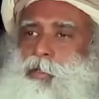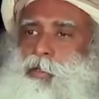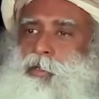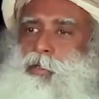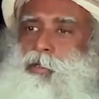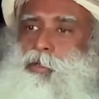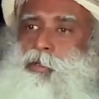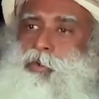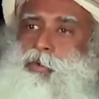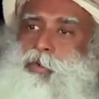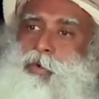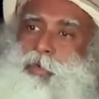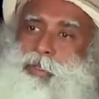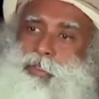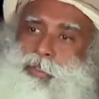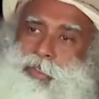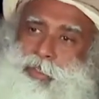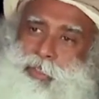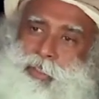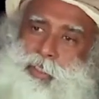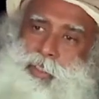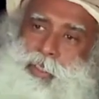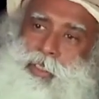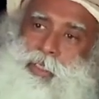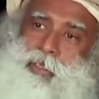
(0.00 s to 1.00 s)
You are
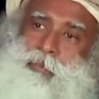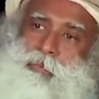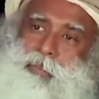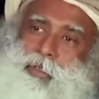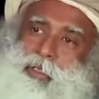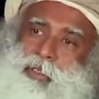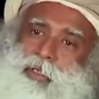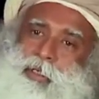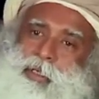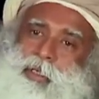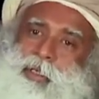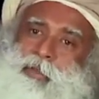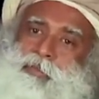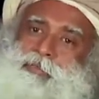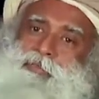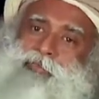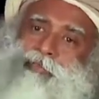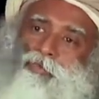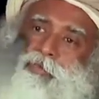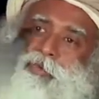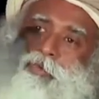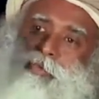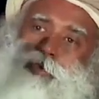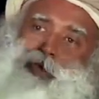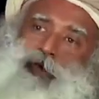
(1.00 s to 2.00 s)
seeing me in
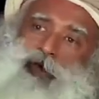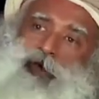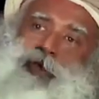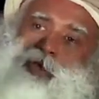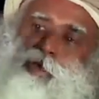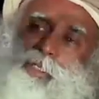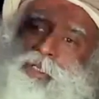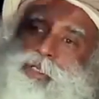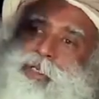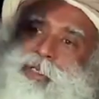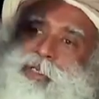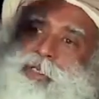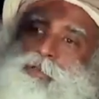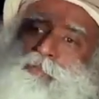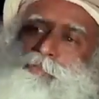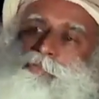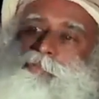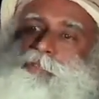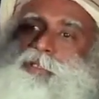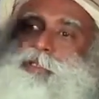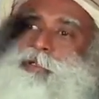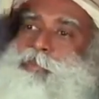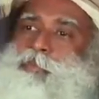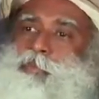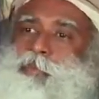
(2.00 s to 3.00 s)
14
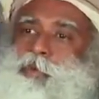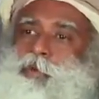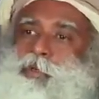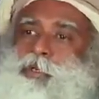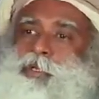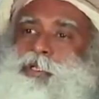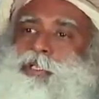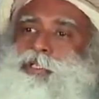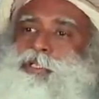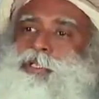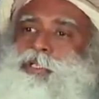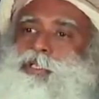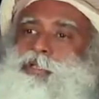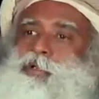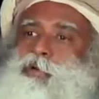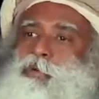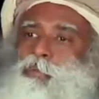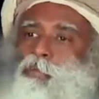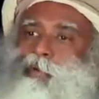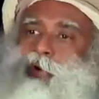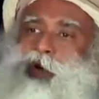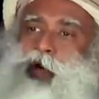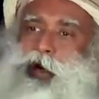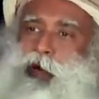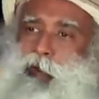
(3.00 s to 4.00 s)
different points in your
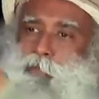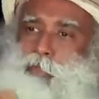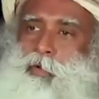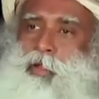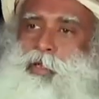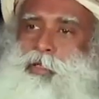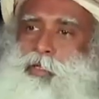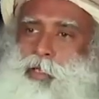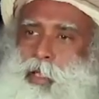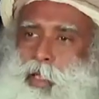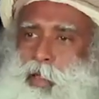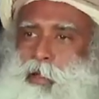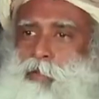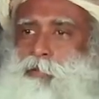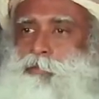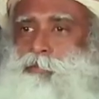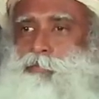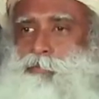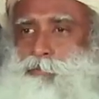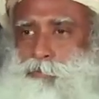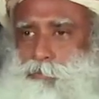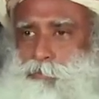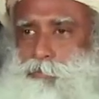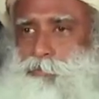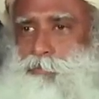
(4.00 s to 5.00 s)
brain right now.
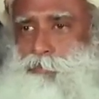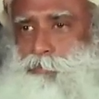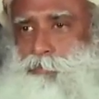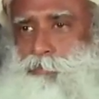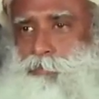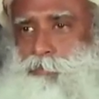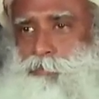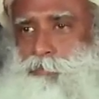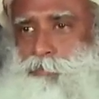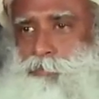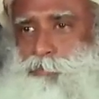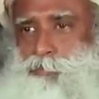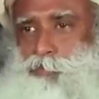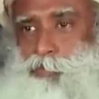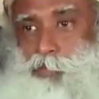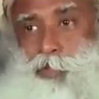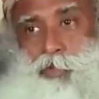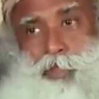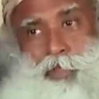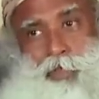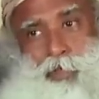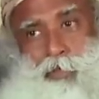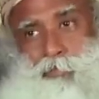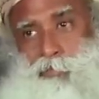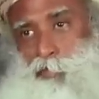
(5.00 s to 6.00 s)

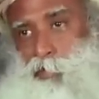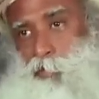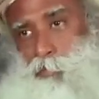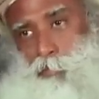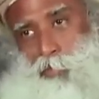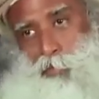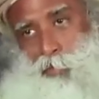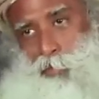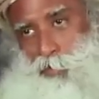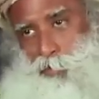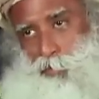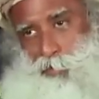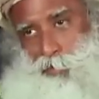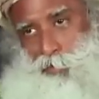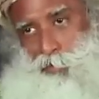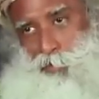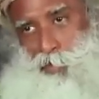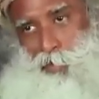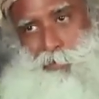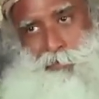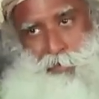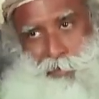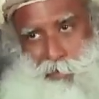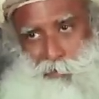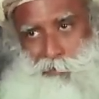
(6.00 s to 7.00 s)
14 different points,
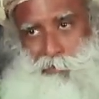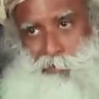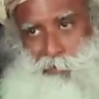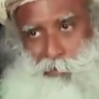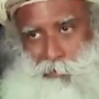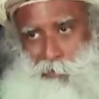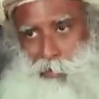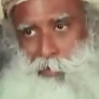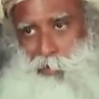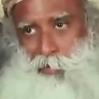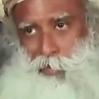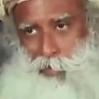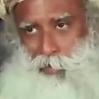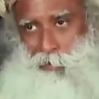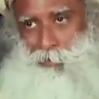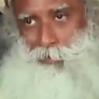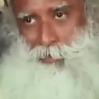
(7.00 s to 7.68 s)
even a football, I'm